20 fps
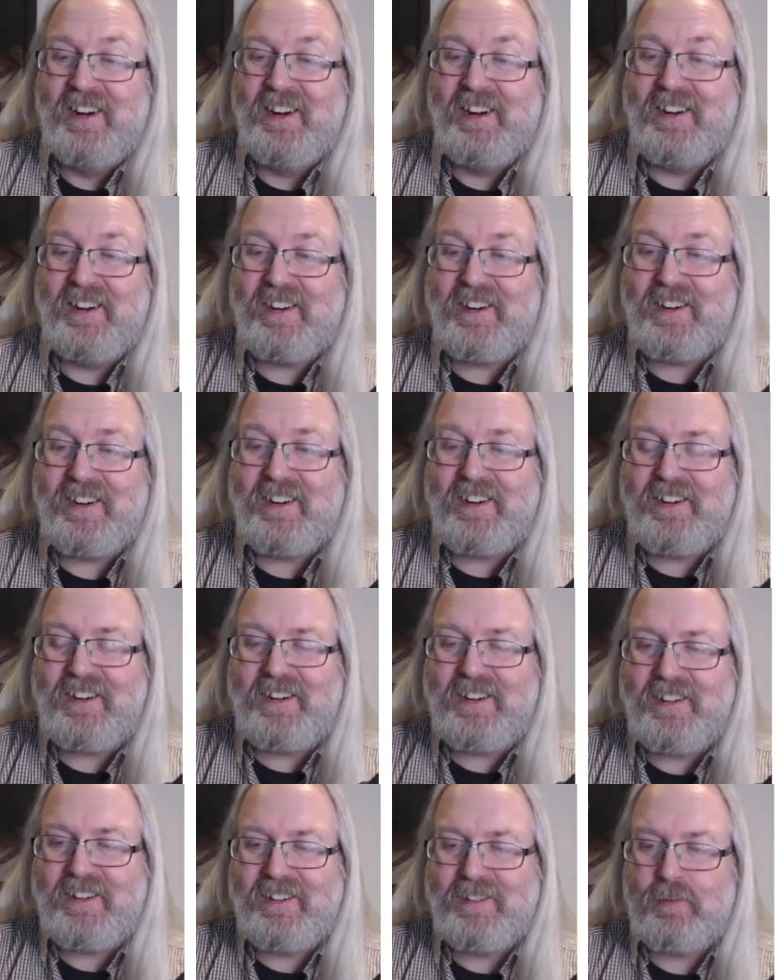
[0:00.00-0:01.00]

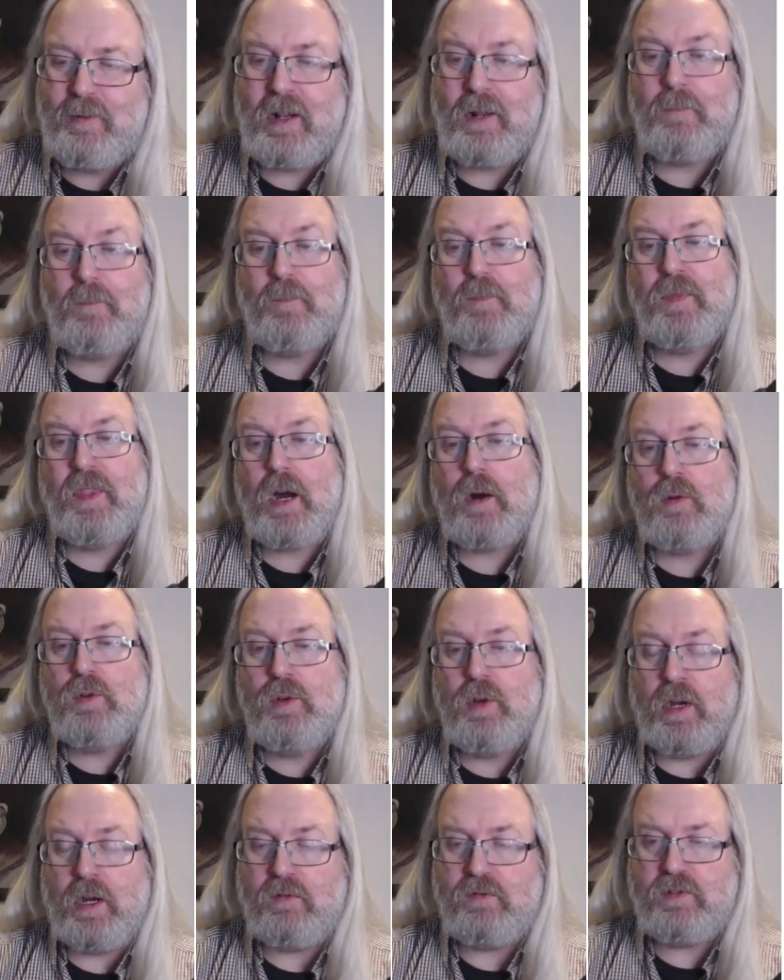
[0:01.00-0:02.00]
Well, now you
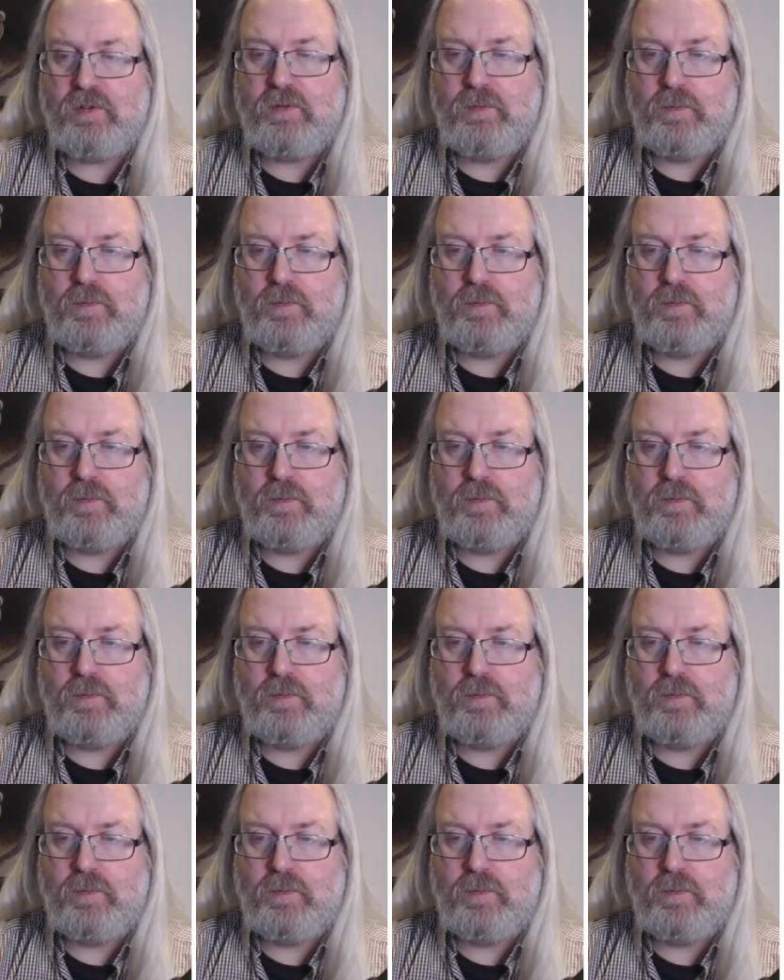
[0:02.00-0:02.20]
have.